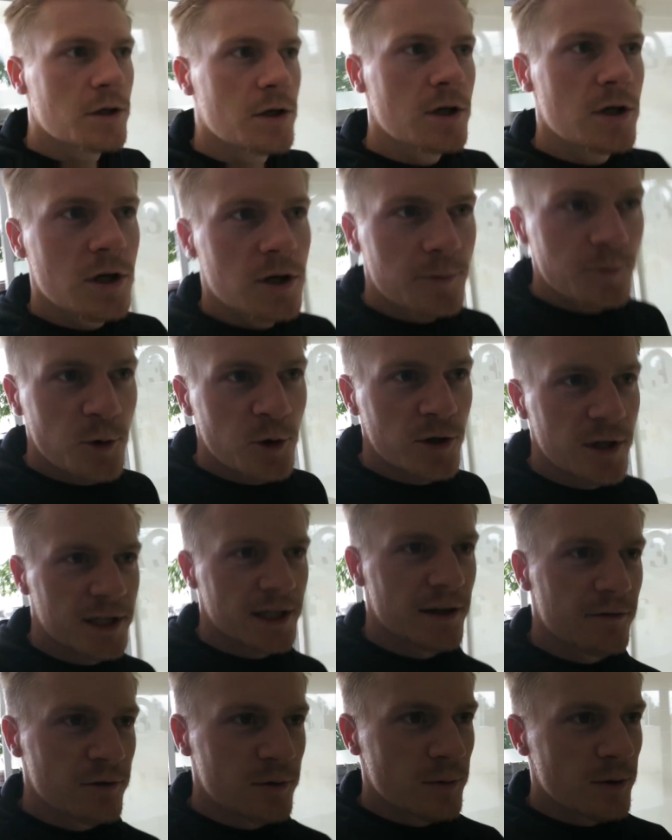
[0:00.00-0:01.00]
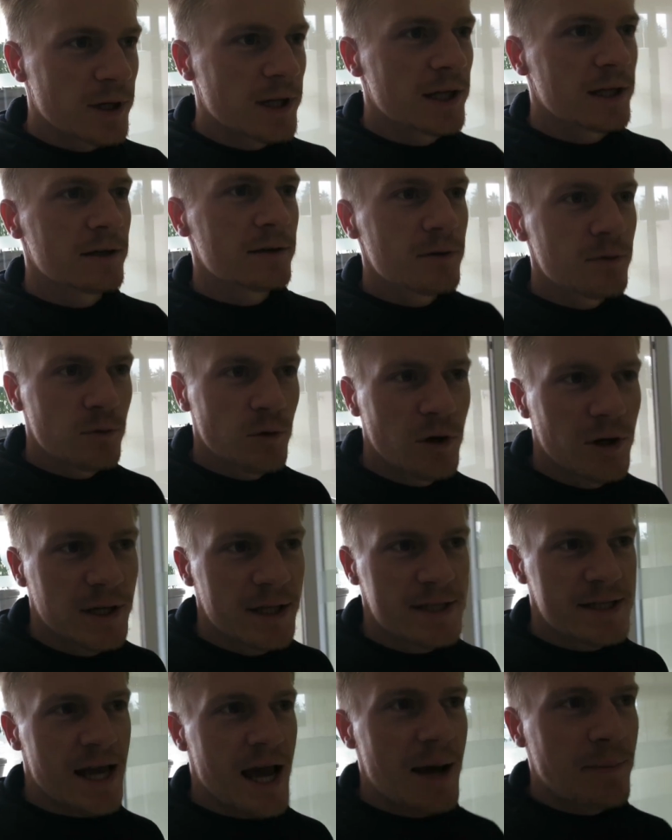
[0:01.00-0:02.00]
Good morning, everybody. What
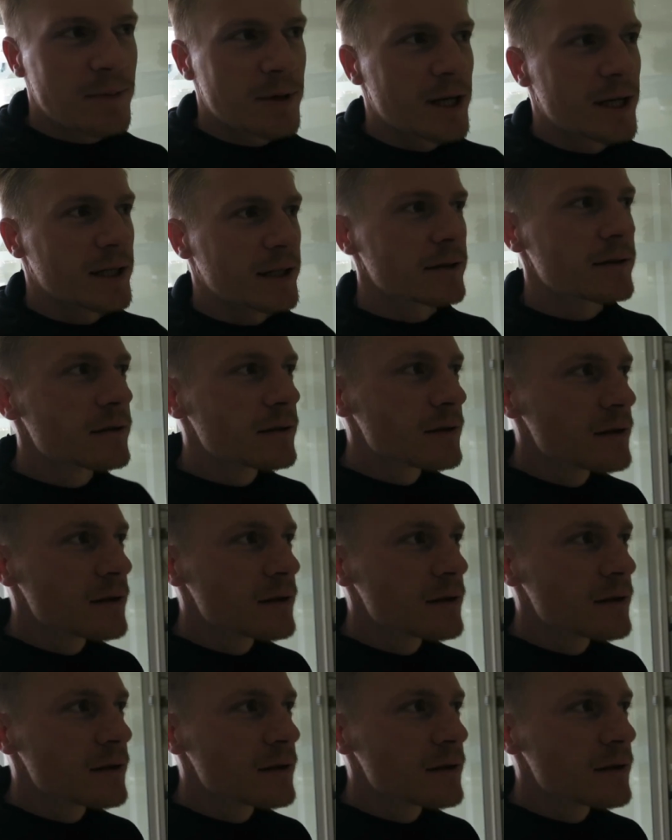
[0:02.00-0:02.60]
is happening?